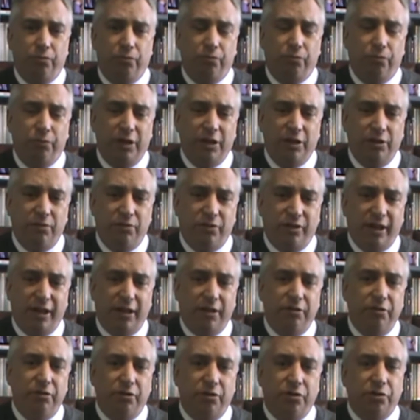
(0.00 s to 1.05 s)
When you tell
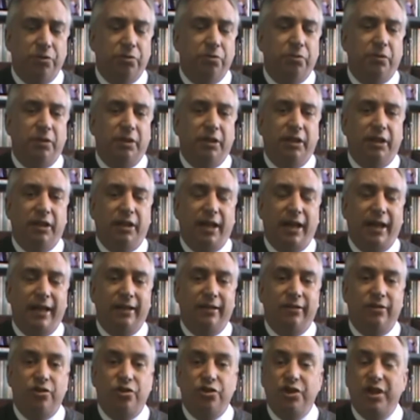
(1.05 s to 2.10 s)
your story
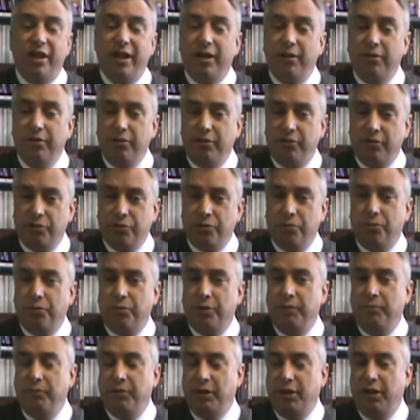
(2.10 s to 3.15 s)
and share your story
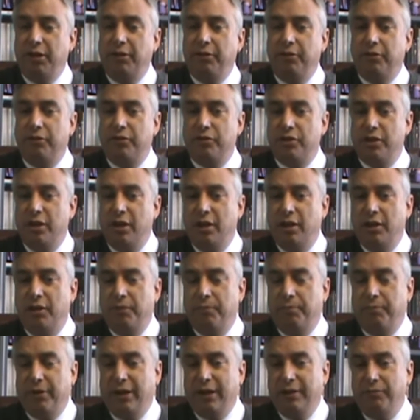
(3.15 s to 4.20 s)
with others
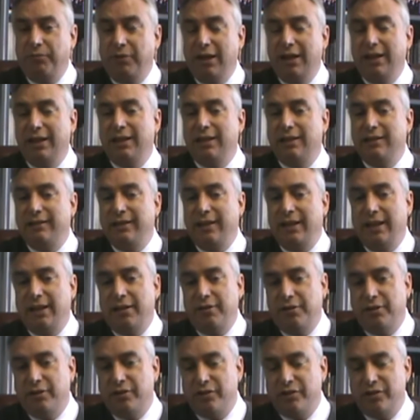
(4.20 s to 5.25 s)
by writing it down
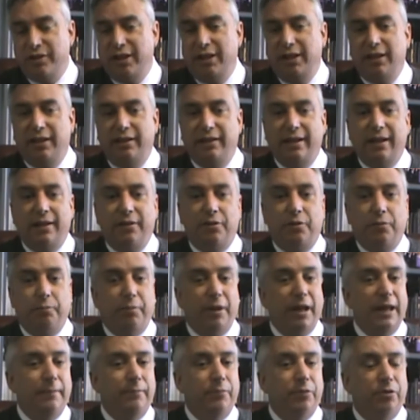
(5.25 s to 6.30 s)
and setting it down on
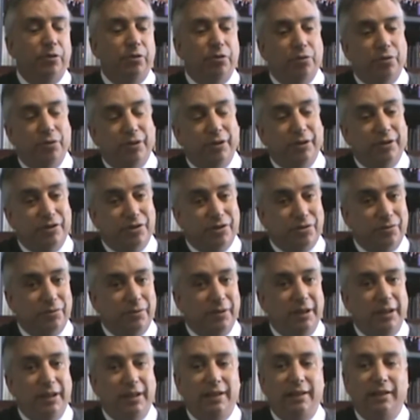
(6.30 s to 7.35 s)
paper or on a
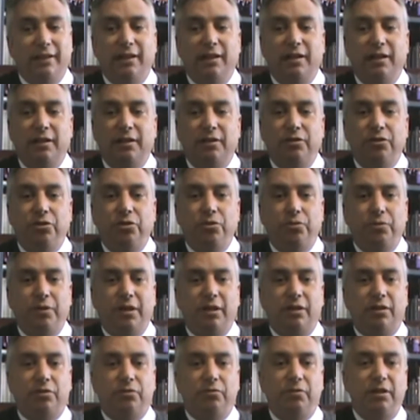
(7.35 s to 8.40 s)
screen, you
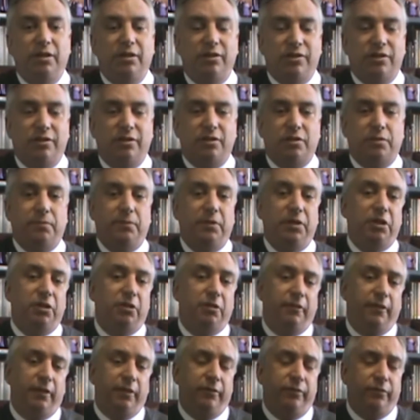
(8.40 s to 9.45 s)
increase the sphere
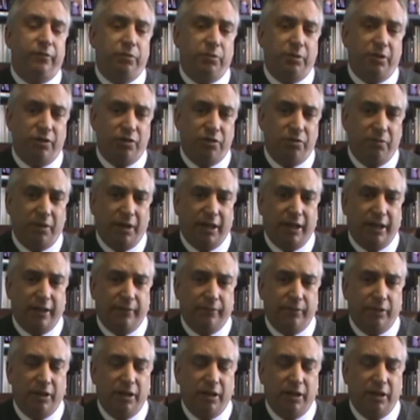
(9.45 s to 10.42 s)
of influence you have.